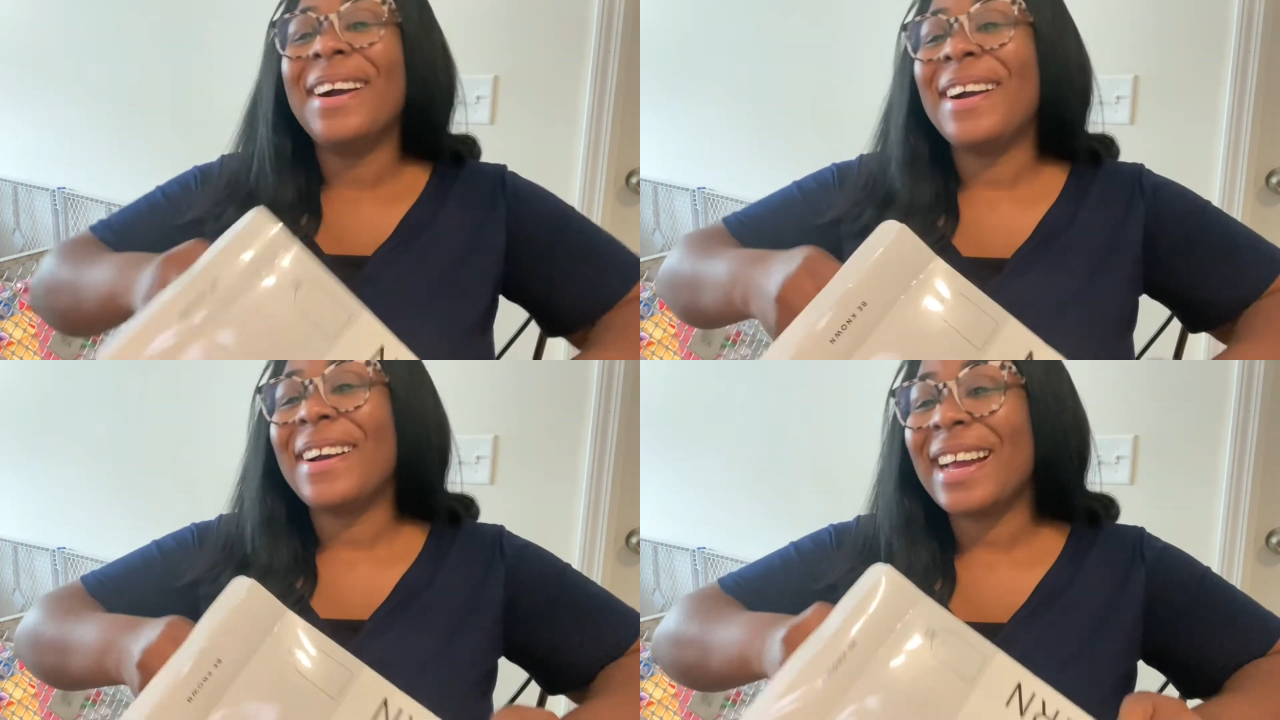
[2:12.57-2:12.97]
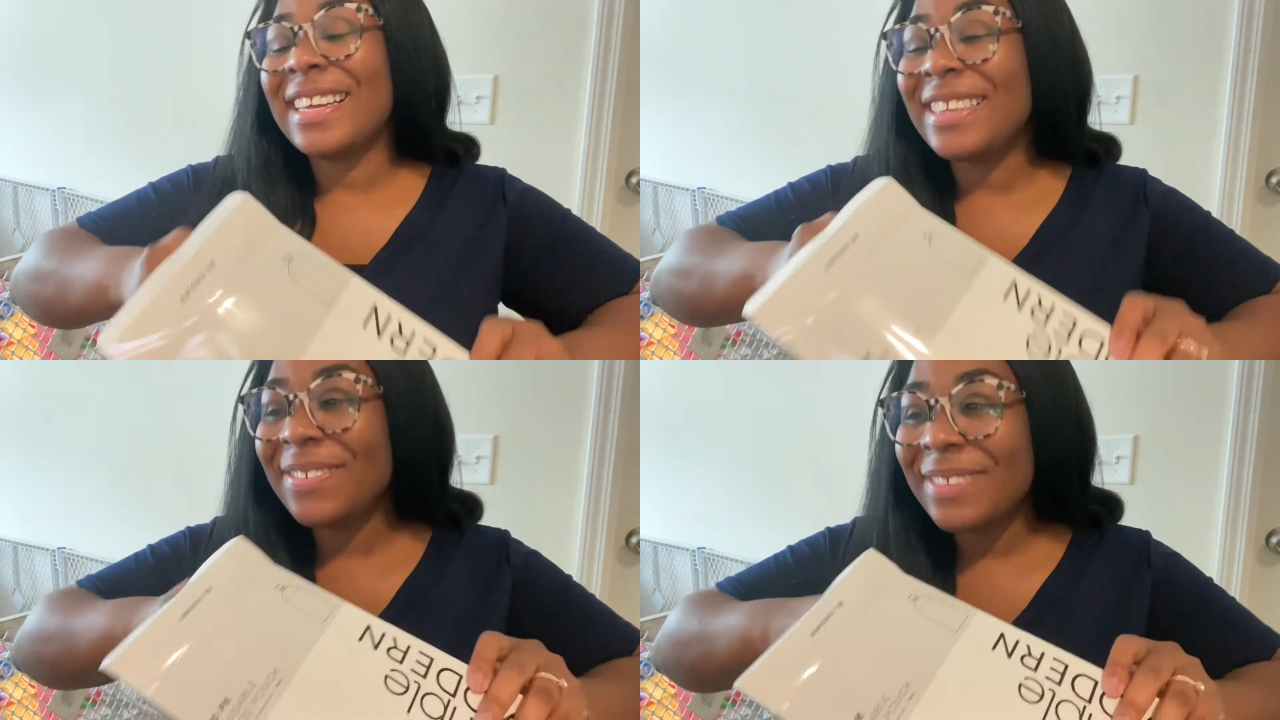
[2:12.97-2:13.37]
All
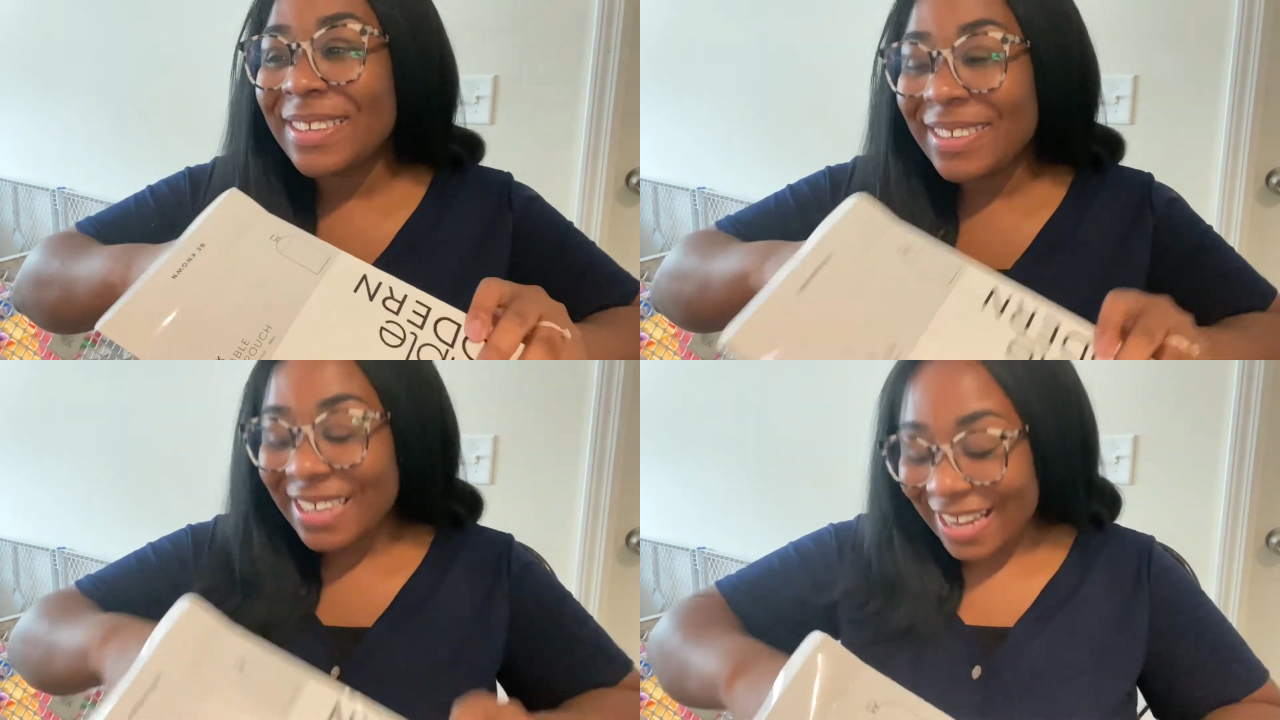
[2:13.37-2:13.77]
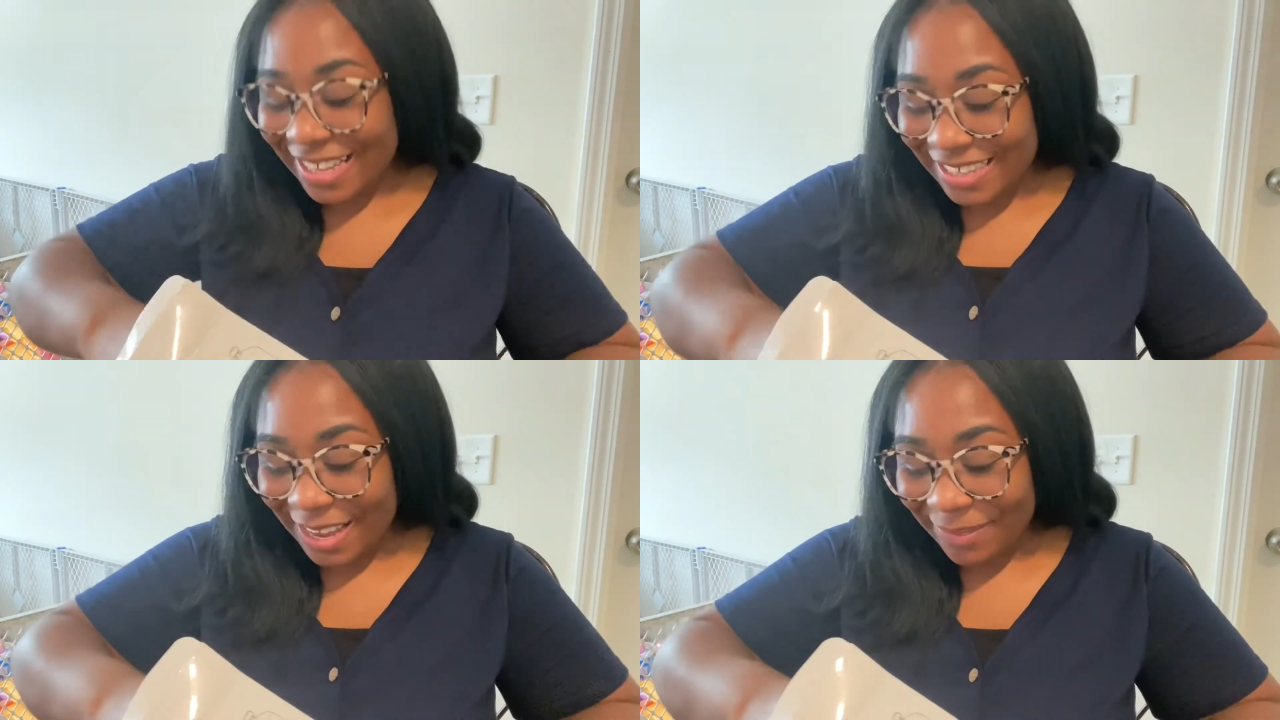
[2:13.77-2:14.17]
right, so I'm still sitting at
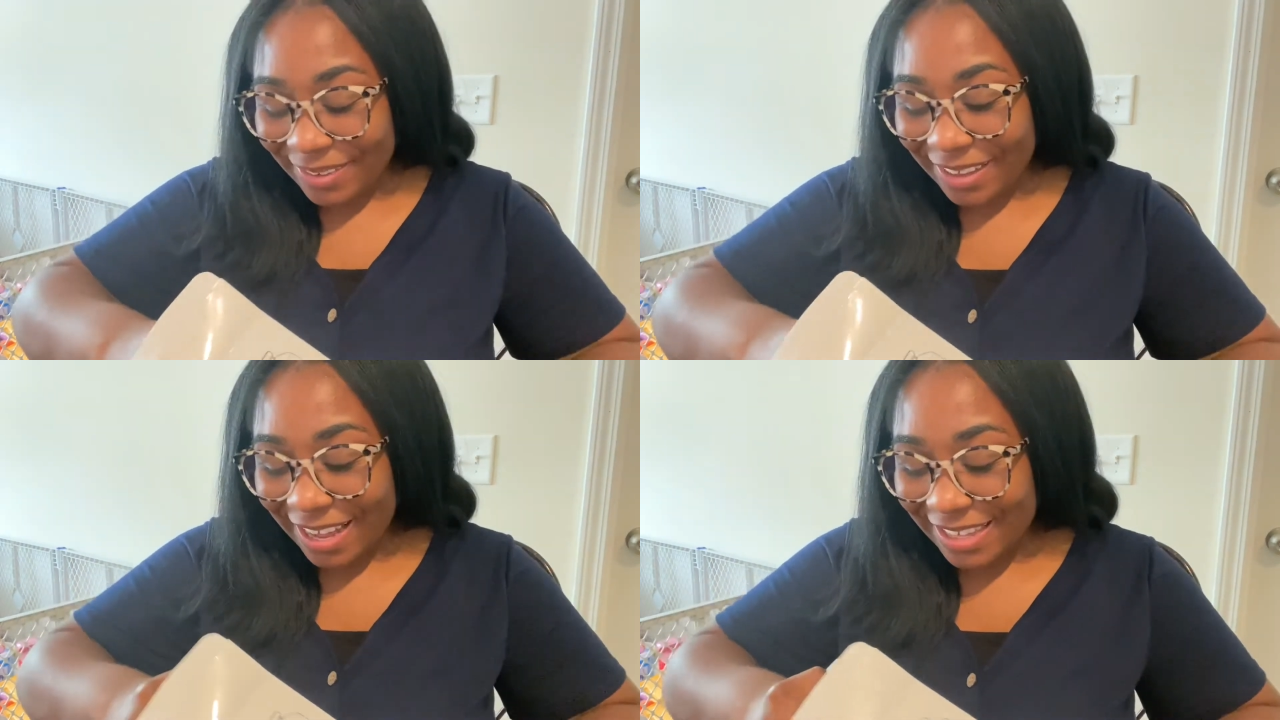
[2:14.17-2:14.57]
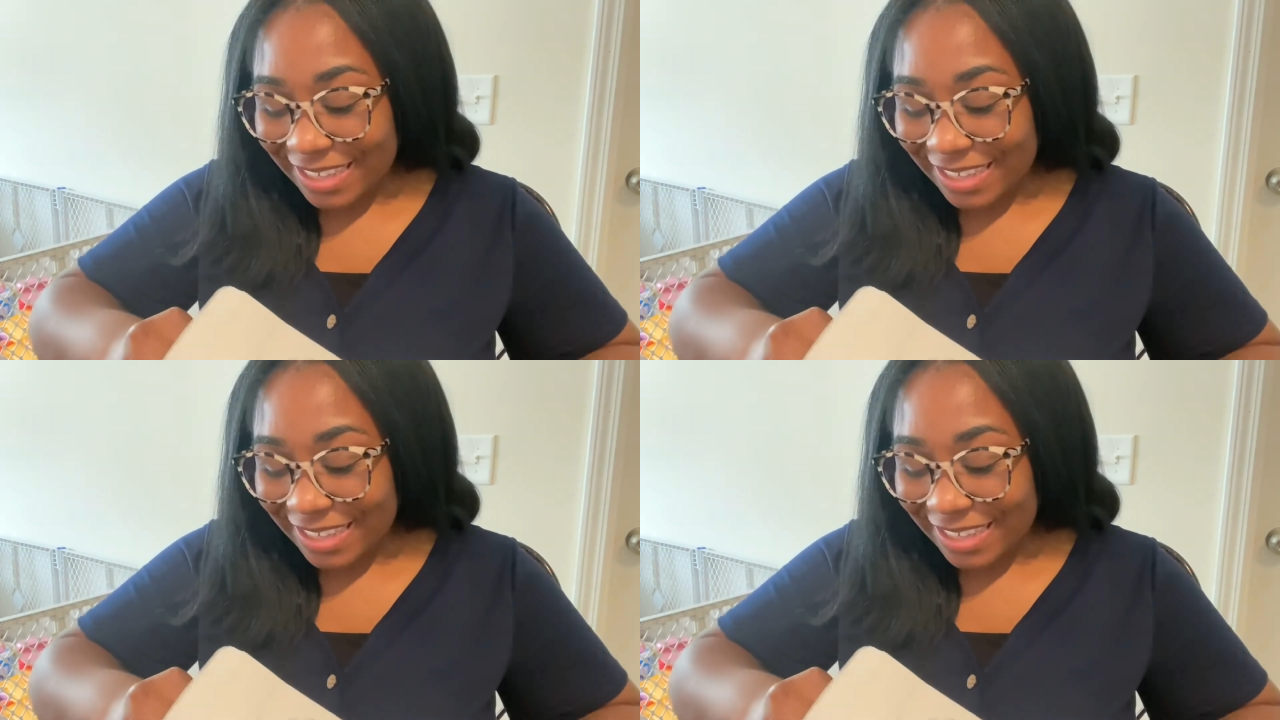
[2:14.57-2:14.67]
the table, you guys.